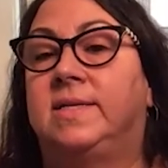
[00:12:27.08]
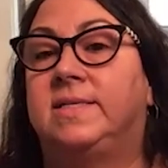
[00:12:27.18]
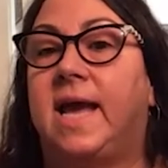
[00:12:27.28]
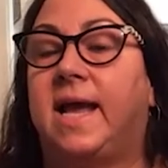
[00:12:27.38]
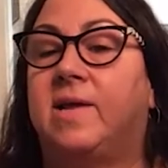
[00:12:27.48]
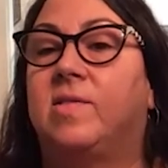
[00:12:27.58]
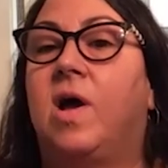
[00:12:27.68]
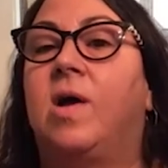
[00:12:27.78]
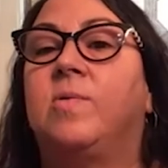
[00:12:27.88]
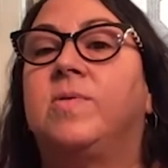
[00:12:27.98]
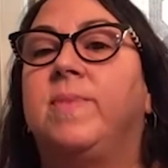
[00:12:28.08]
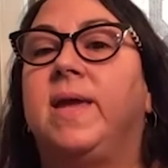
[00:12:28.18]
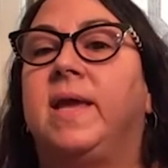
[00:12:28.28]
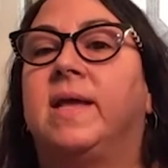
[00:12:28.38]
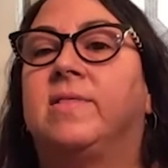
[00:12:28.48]
tagging along with
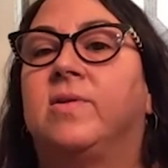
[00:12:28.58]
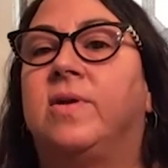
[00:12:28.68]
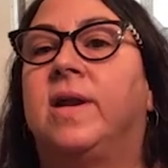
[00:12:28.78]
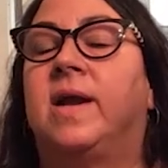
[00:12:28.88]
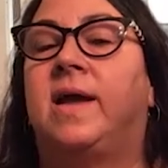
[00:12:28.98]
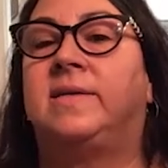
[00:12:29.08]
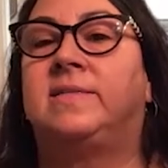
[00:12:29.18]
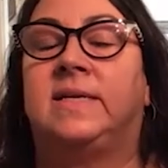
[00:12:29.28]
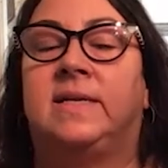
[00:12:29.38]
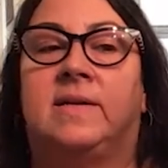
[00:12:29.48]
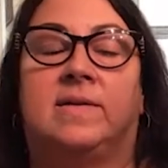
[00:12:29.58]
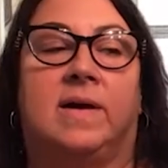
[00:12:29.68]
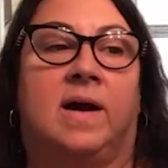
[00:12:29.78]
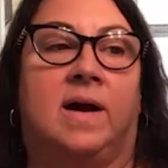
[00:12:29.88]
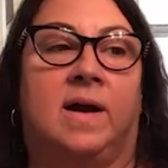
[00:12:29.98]
me and learning. I did it
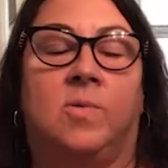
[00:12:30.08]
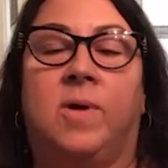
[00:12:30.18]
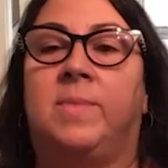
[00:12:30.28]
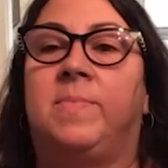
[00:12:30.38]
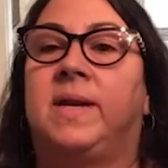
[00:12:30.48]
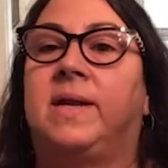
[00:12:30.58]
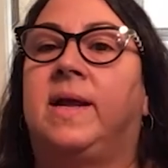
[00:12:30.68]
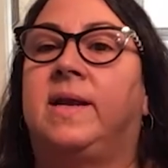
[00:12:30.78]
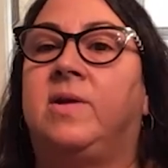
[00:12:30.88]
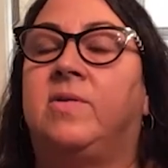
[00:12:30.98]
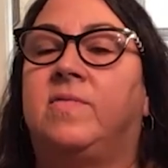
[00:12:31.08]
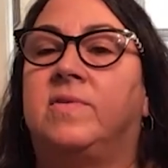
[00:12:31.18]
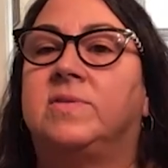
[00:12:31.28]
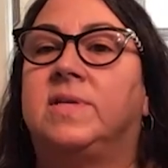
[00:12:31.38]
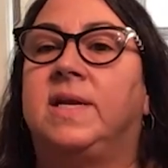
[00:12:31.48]
quite a bit at a
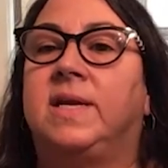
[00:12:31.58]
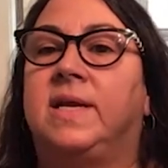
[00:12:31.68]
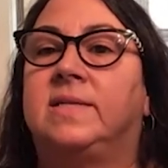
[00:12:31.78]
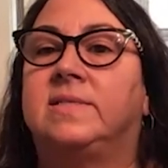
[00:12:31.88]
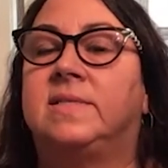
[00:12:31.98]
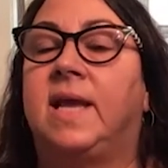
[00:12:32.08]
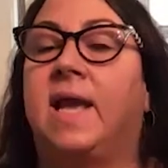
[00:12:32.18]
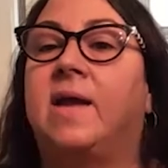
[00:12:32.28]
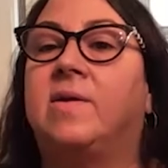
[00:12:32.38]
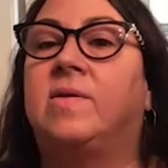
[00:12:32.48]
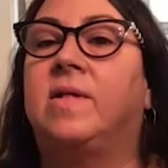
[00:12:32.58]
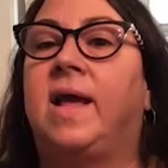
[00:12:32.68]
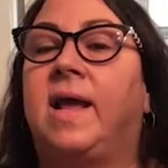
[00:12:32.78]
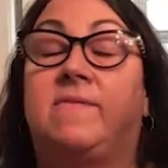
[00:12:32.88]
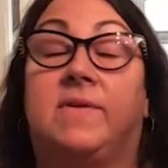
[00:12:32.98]
university in Seattle. I
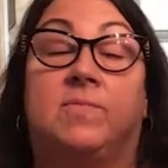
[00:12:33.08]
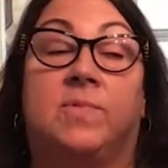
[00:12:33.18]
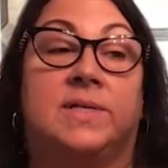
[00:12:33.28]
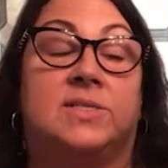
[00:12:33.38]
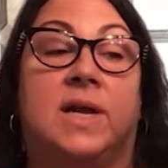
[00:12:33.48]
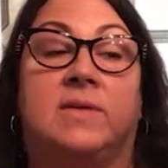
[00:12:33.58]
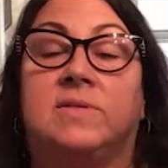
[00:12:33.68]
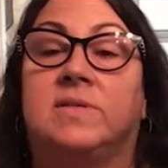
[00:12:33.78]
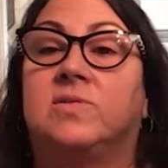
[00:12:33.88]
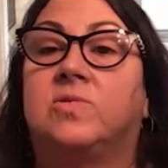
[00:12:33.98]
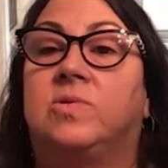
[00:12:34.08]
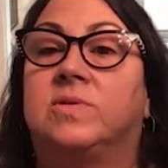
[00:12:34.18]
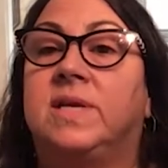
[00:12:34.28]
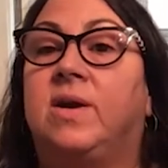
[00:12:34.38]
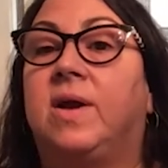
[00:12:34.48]
haven't reached out to the
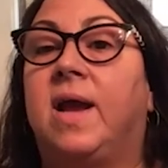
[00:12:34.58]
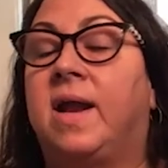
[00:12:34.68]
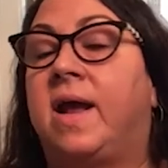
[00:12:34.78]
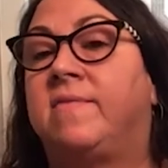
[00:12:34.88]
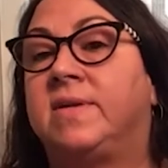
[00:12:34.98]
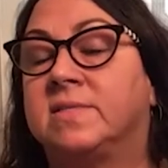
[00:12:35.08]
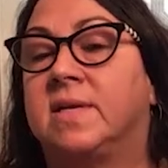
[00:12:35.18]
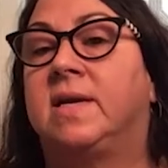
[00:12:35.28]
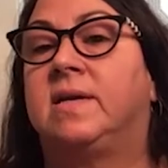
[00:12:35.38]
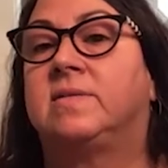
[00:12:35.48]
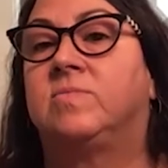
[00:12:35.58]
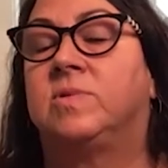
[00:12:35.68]
schools here yet. Obviously,